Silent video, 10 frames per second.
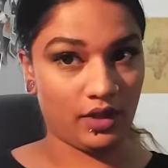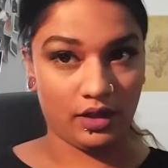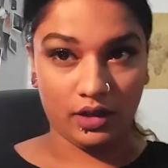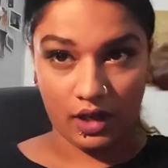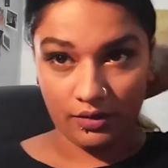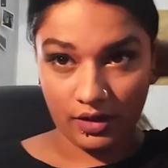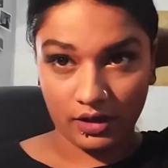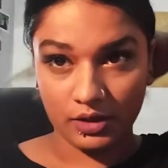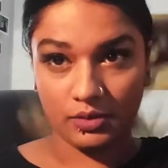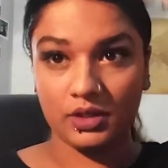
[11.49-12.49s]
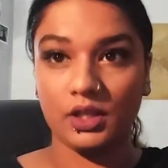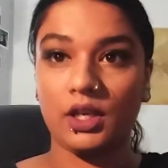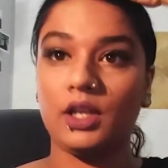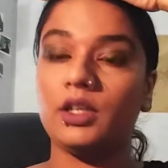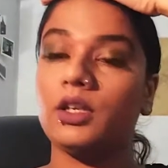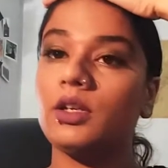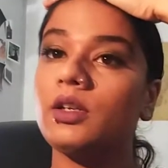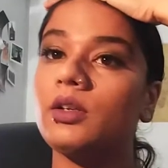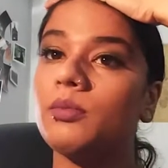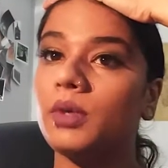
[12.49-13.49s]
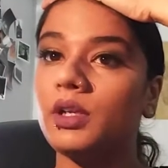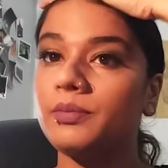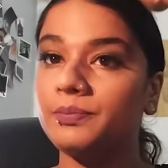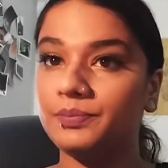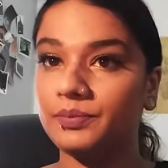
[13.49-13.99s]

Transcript: I thought this was a good idea, but